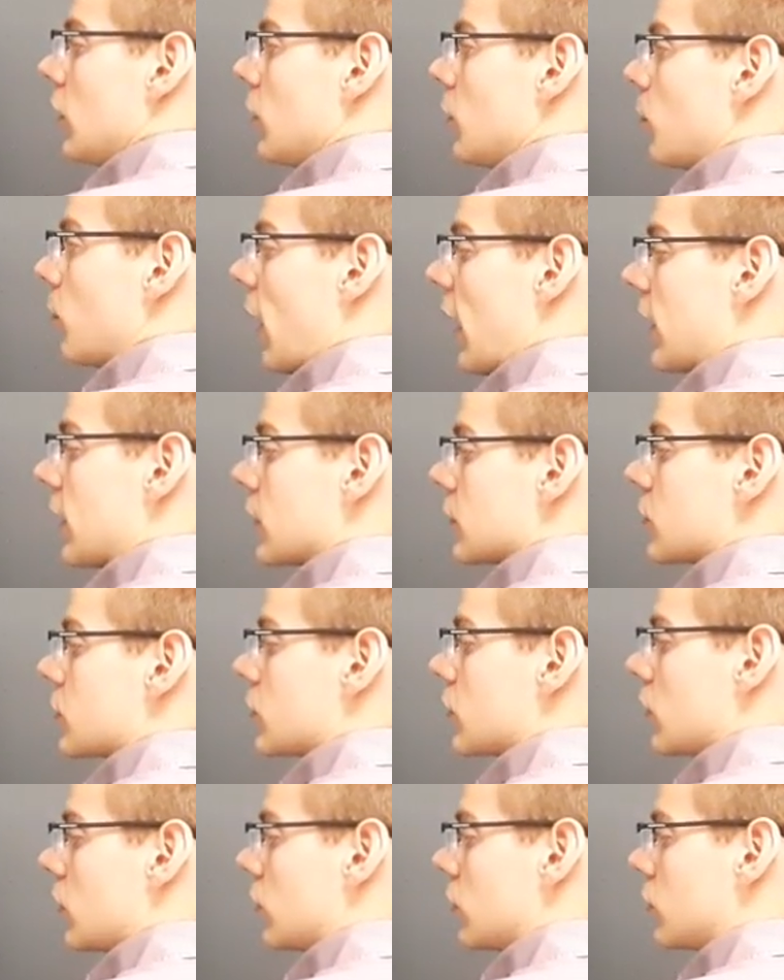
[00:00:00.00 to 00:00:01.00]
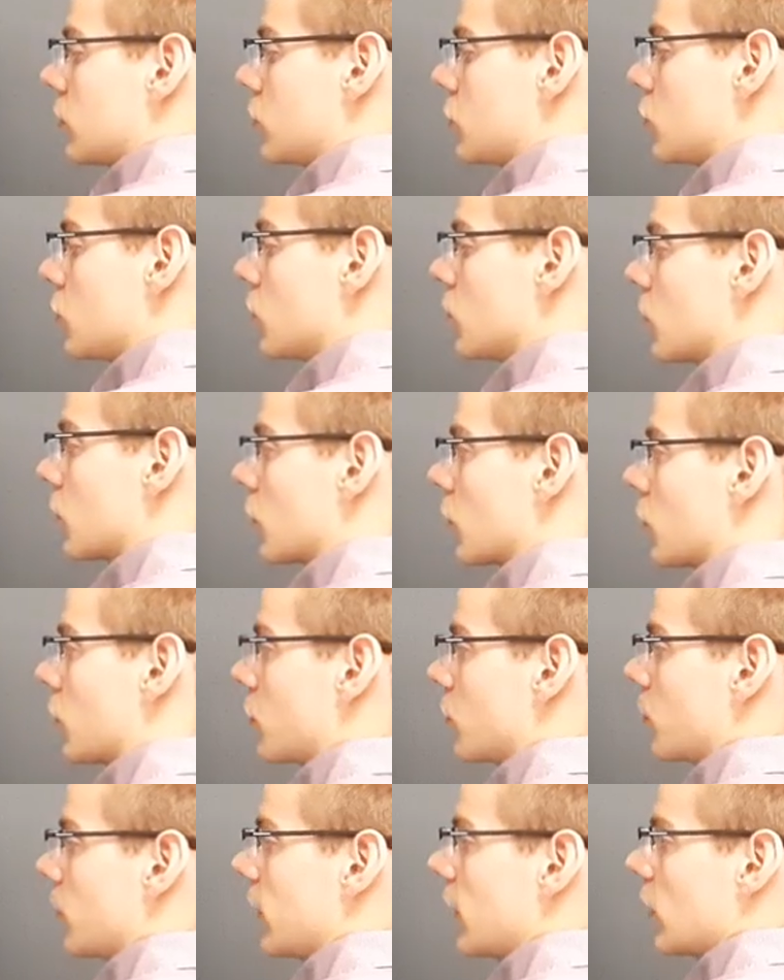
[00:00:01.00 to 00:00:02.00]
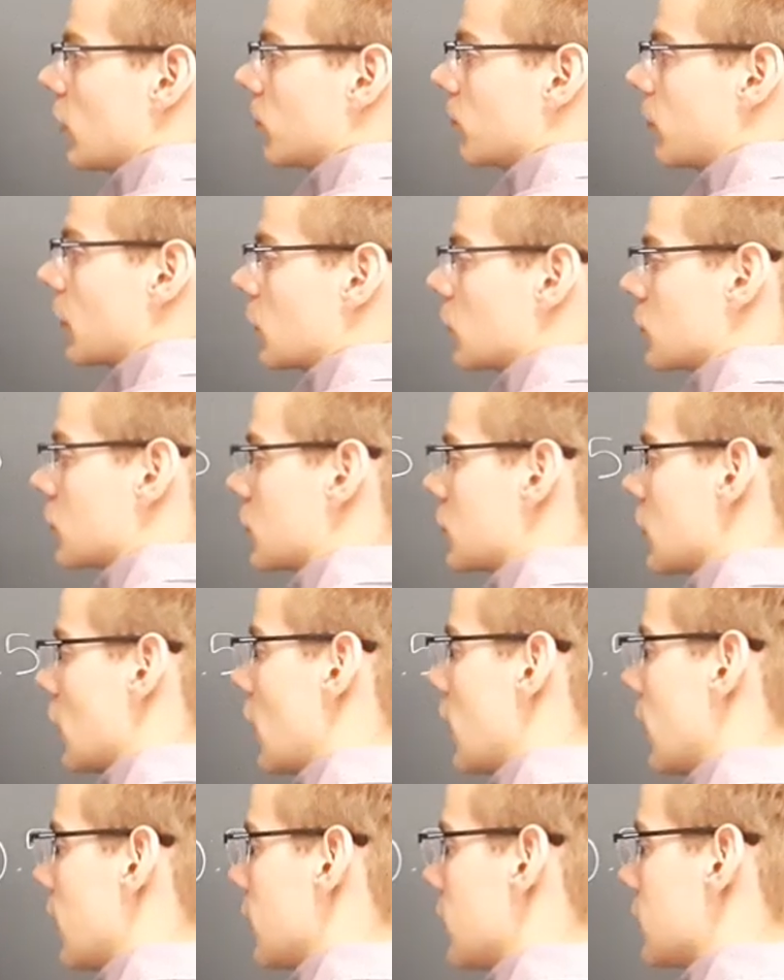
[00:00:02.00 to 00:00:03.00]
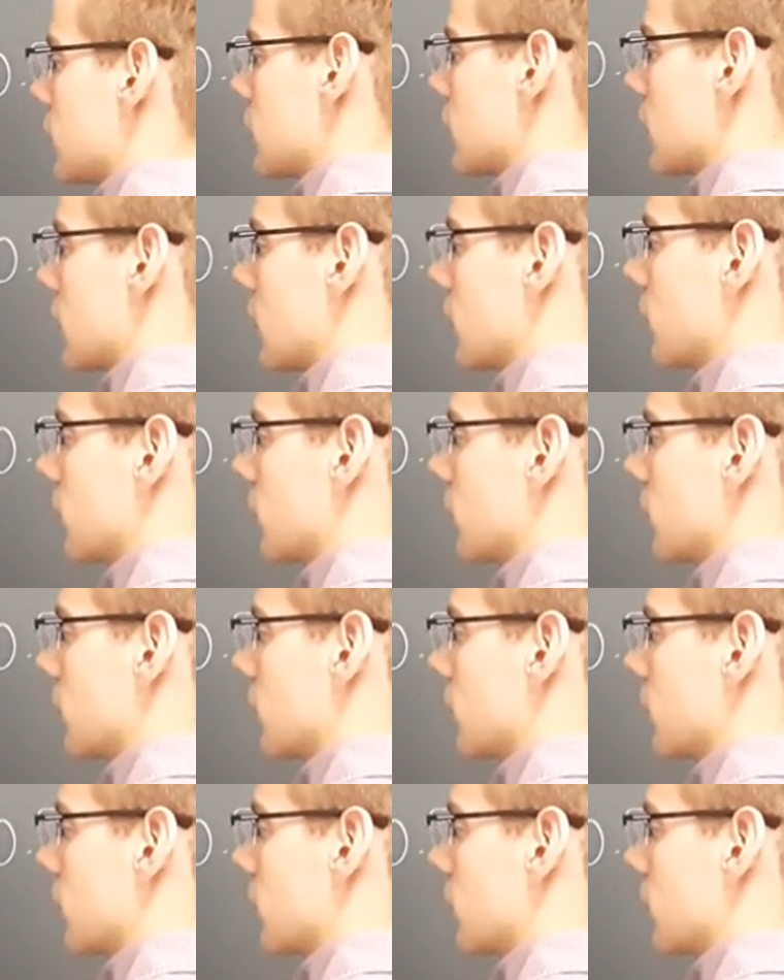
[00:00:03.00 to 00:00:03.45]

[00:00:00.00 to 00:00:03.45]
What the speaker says: Minus 2 over 3 on both sides.